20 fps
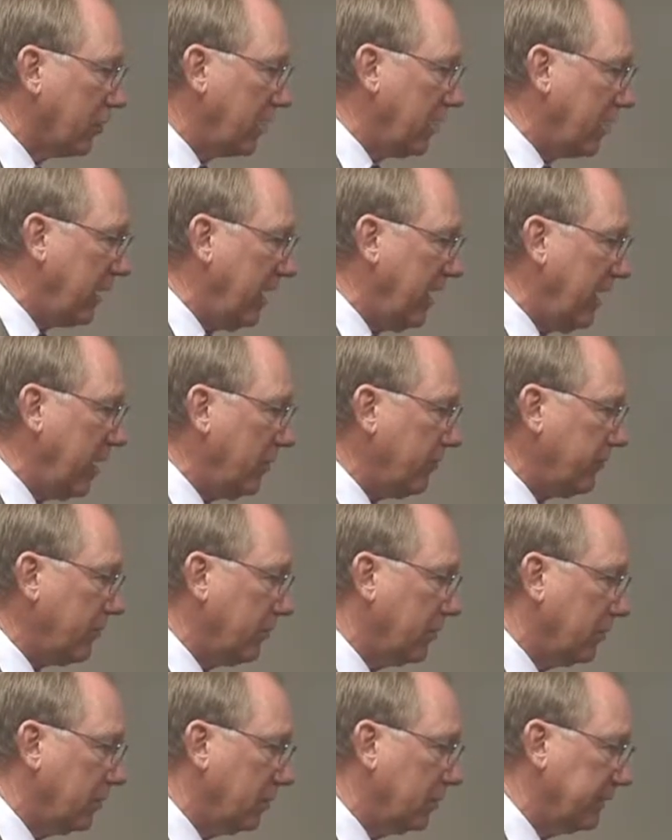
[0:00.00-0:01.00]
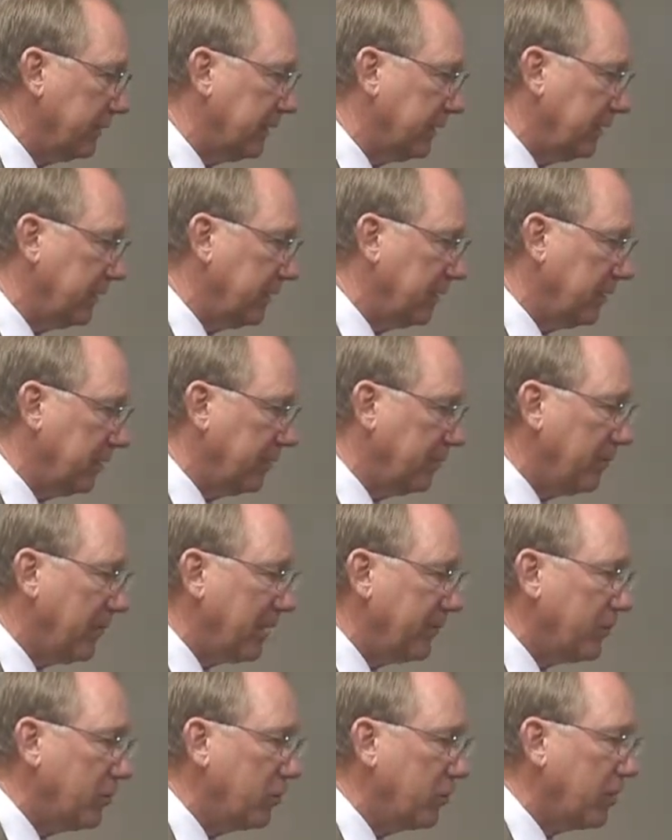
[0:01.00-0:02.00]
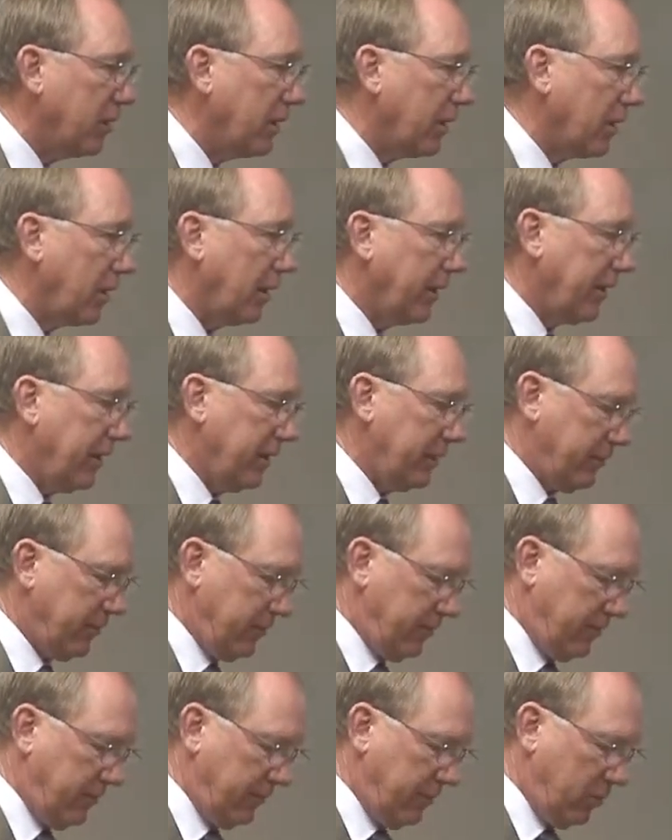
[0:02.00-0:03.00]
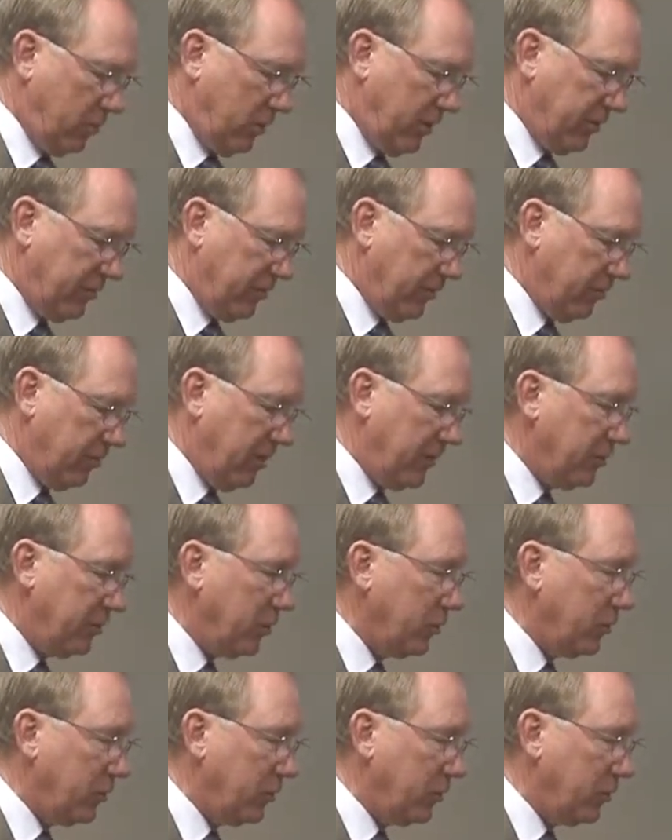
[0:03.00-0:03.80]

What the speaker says: the council, maybe you cannot answer this question, maybe